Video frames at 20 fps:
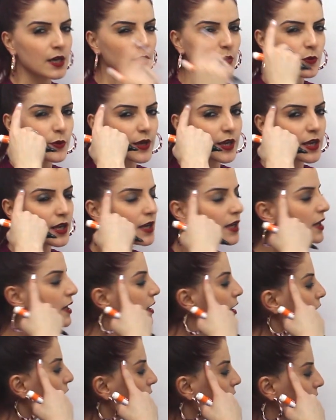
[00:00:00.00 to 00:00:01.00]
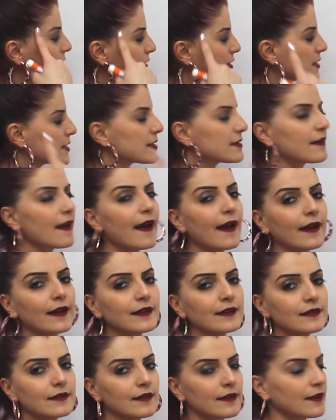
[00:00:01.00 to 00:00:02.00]
we
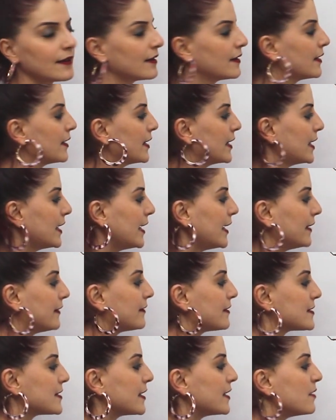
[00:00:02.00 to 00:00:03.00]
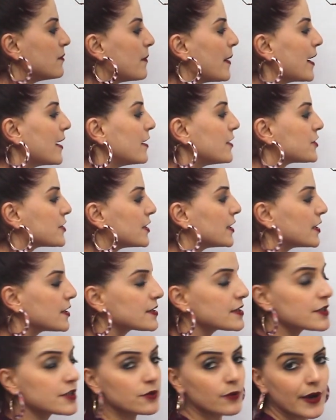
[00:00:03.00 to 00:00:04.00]
understand it is an imaginary
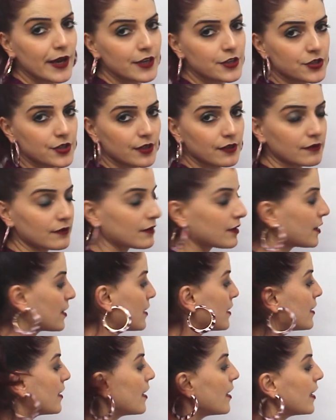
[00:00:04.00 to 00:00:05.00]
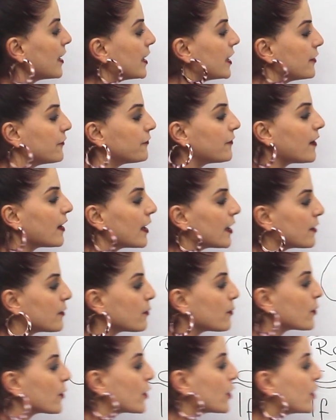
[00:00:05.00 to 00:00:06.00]
situation. If
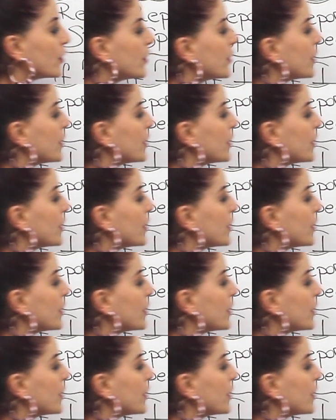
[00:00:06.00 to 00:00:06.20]
I were